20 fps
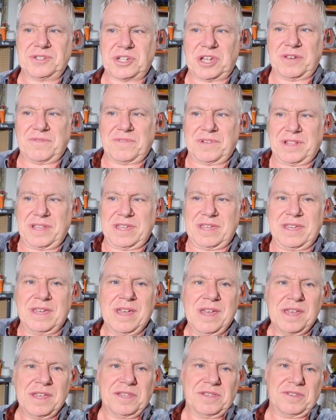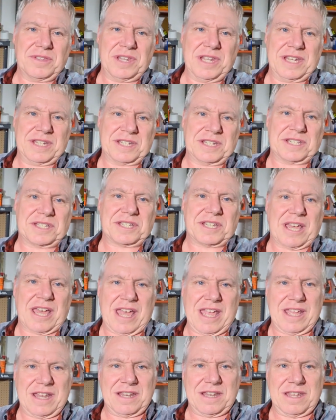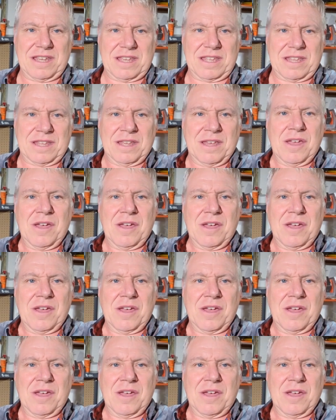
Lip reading: Generally, you need to tighten it